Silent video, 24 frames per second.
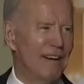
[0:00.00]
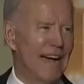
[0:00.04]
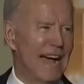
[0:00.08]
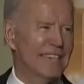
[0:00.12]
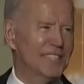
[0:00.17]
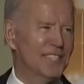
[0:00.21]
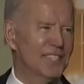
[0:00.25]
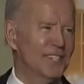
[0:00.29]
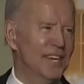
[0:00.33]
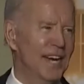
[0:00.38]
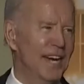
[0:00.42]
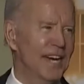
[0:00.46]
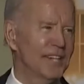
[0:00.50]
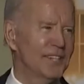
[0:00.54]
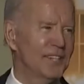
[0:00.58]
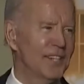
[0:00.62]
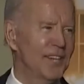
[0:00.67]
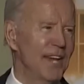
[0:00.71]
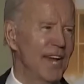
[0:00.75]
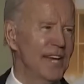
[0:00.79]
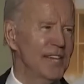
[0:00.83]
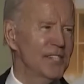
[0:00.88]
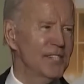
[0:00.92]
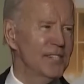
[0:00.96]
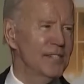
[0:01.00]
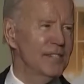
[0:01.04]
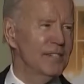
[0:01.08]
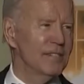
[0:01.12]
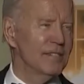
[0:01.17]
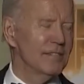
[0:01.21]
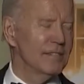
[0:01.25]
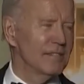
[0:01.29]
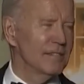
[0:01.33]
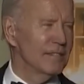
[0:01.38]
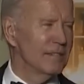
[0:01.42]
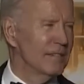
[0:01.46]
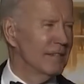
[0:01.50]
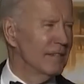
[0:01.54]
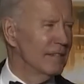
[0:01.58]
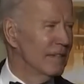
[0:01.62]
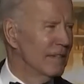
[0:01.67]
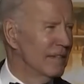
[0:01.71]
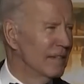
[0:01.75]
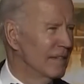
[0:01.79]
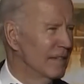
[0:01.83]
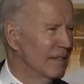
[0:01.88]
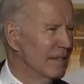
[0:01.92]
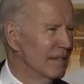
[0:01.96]
Vaccinated the nation,
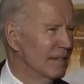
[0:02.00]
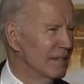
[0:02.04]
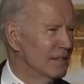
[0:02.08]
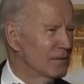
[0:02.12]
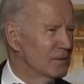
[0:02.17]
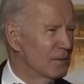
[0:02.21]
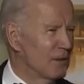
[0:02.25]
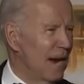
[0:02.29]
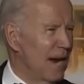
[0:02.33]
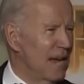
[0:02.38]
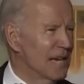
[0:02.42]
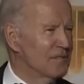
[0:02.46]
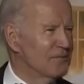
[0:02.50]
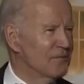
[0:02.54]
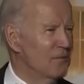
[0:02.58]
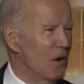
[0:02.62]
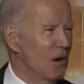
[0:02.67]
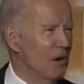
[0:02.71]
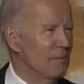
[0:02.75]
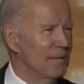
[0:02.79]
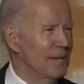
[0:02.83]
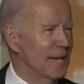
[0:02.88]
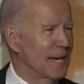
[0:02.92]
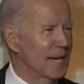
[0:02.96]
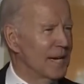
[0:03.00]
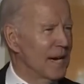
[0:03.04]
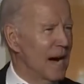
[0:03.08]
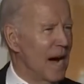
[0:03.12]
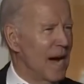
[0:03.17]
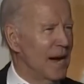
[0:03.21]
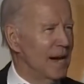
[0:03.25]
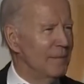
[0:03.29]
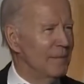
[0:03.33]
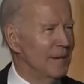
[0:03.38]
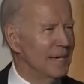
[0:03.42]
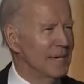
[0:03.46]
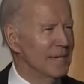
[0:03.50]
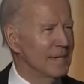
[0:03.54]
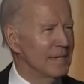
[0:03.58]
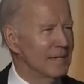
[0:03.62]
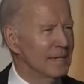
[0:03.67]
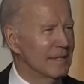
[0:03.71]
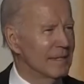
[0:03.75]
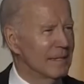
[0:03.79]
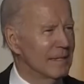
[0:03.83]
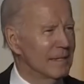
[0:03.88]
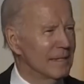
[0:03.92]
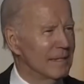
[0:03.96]
transformed the economy,